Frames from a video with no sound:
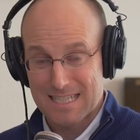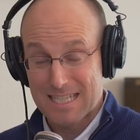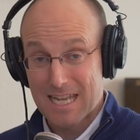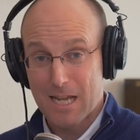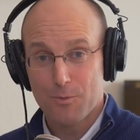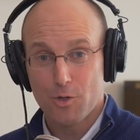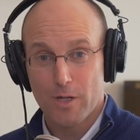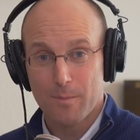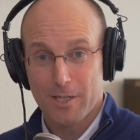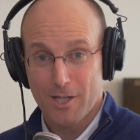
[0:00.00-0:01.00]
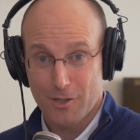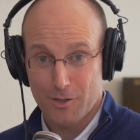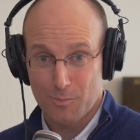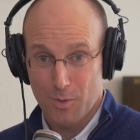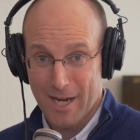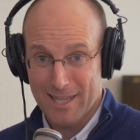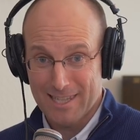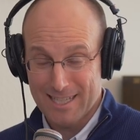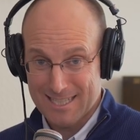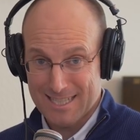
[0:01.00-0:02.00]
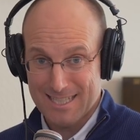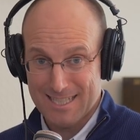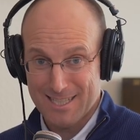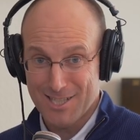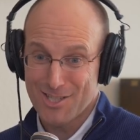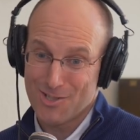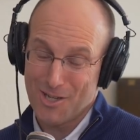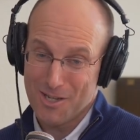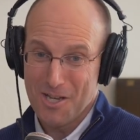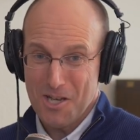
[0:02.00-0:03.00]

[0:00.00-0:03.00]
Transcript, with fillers: Today I'm joined by Dr. Brian Lenzkes, and this is a